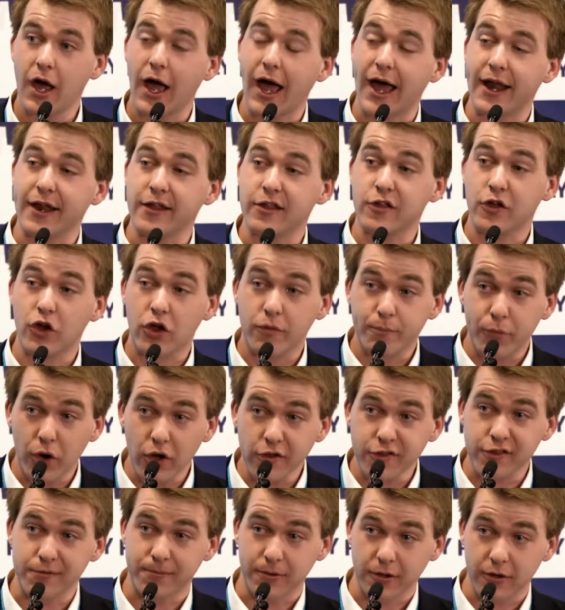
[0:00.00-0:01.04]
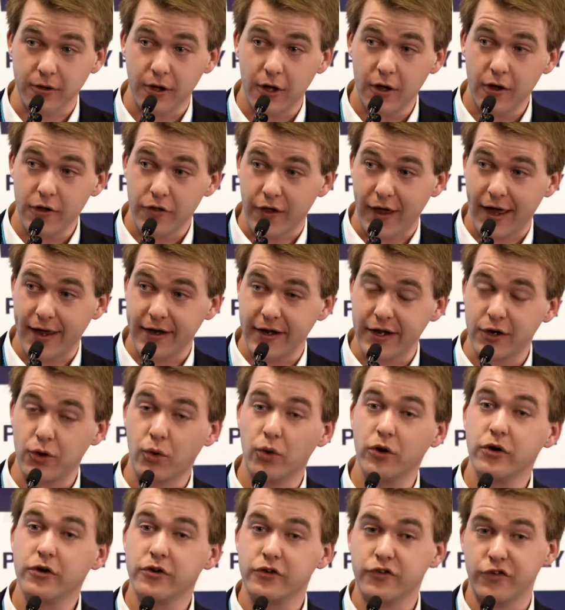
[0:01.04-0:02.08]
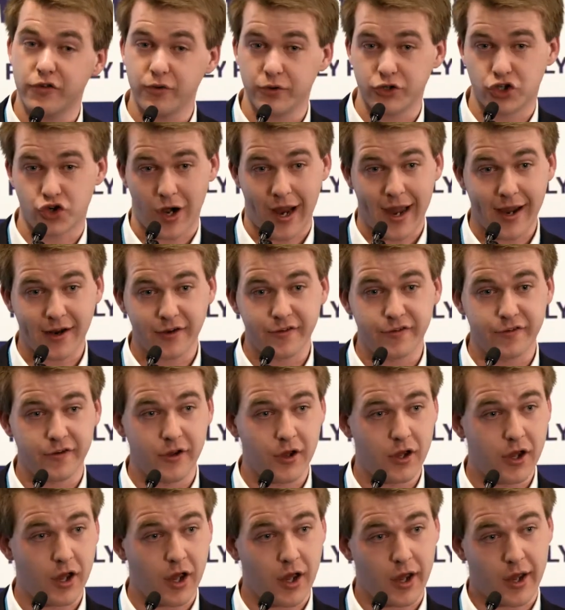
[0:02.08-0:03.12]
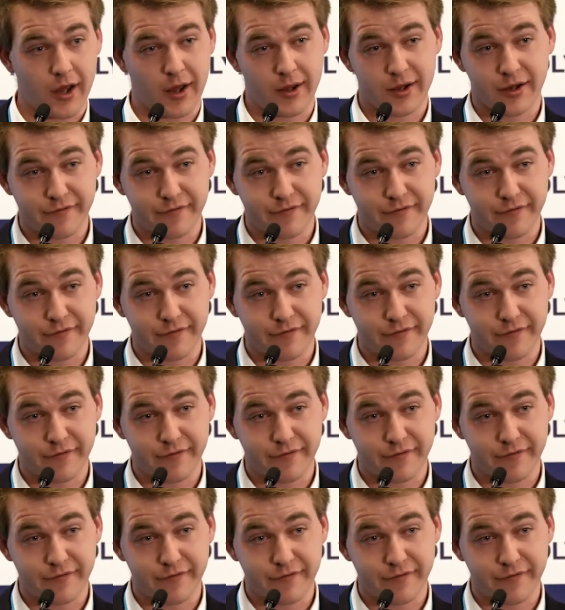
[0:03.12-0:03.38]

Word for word: And it's possible that in order to attract uh,